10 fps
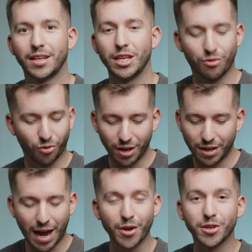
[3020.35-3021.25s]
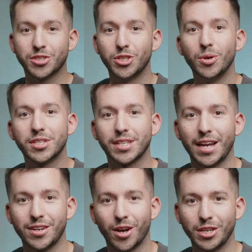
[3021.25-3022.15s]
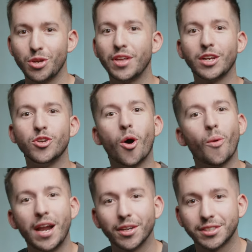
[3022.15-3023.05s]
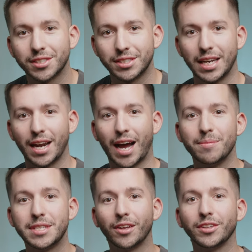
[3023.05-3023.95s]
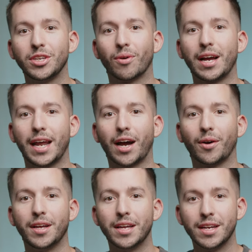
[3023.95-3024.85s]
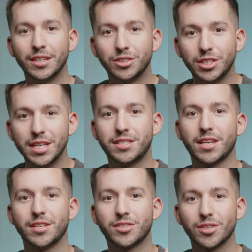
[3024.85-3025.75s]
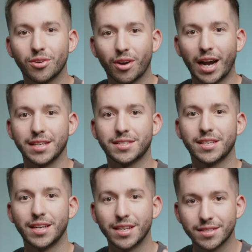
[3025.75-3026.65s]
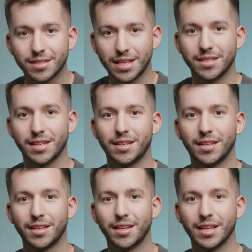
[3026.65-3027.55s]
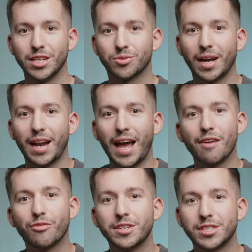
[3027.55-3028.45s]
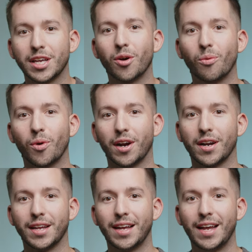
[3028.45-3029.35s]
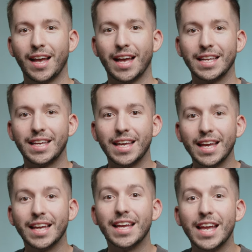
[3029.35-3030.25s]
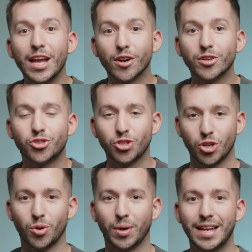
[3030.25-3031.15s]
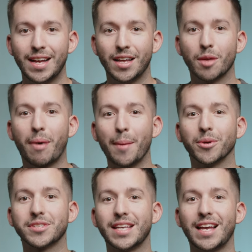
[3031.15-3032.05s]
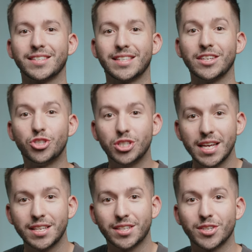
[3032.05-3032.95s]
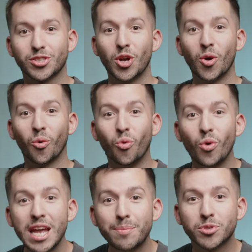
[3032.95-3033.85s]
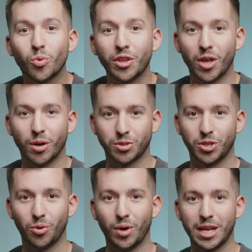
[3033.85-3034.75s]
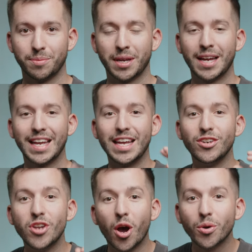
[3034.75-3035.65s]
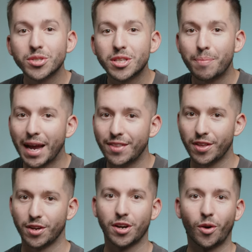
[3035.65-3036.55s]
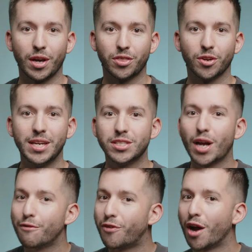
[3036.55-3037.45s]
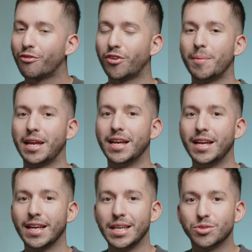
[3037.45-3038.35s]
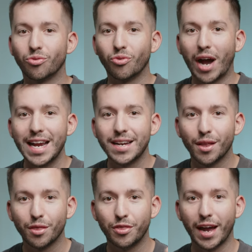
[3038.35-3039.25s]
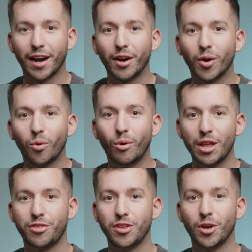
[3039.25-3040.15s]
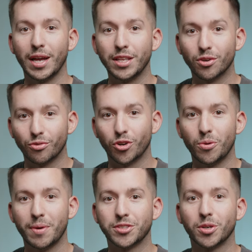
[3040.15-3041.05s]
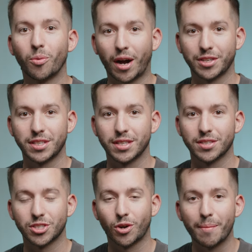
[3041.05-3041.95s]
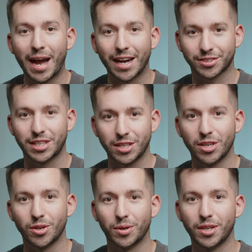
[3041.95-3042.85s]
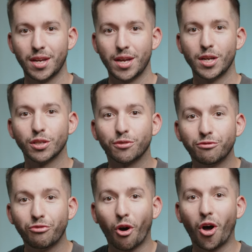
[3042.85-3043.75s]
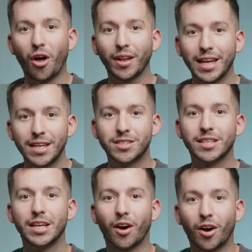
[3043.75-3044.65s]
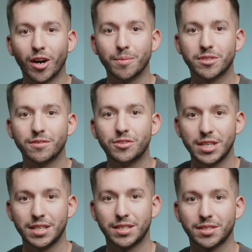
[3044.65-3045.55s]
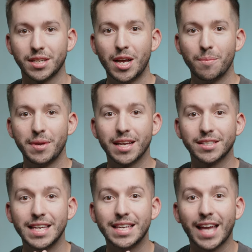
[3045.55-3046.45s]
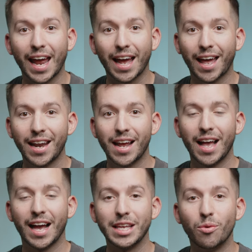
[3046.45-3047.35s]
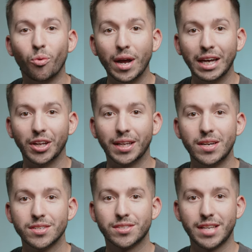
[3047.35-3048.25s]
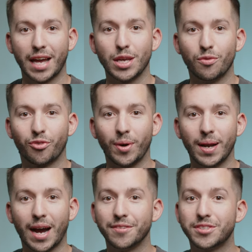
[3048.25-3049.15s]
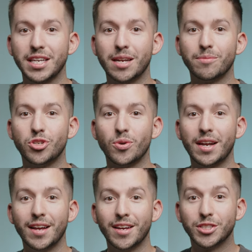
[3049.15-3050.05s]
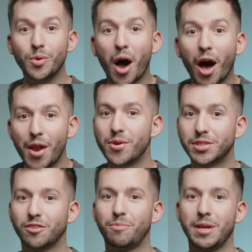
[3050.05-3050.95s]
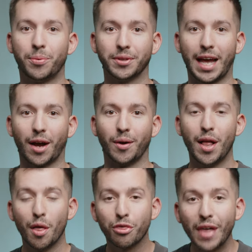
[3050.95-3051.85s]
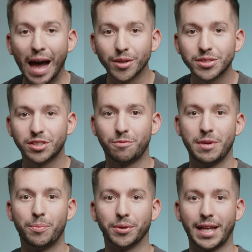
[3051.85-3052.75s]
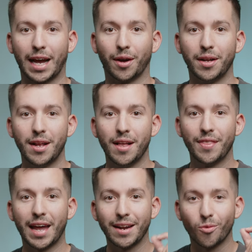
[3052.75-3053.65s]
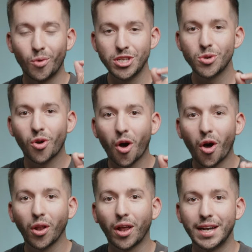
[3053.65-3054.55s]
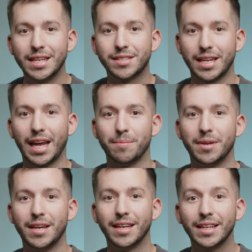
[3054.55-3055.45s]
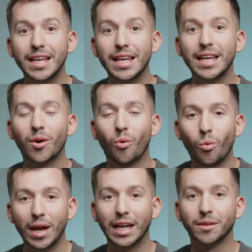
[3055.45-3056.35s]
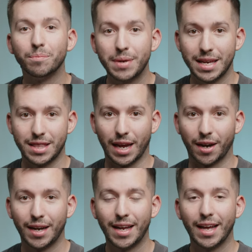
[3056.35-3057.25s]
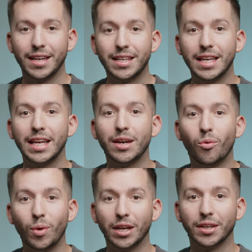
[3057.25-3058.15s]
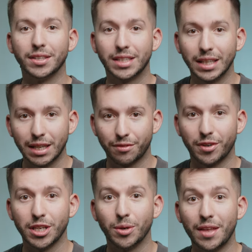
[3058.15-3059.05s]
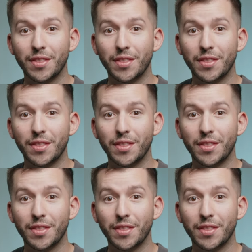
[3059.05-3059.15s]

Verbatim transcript: You've written out your suicide note and you think no one else has seen it. I'm telling you right now, Jesus Christ sees it. He's read every single word and he hears you. The Bible says that Jesus weeps with those who weep. He knows the pain that you're going through. He's not far from it. He's right there with you in your room as you're watching this. So I'm asking you to fall into the arms of Jesus because he can and he will set you free. I've seen him do it to hundreds of people now, thousands of people now, that when you call on his name, he will be there and he will deliver you.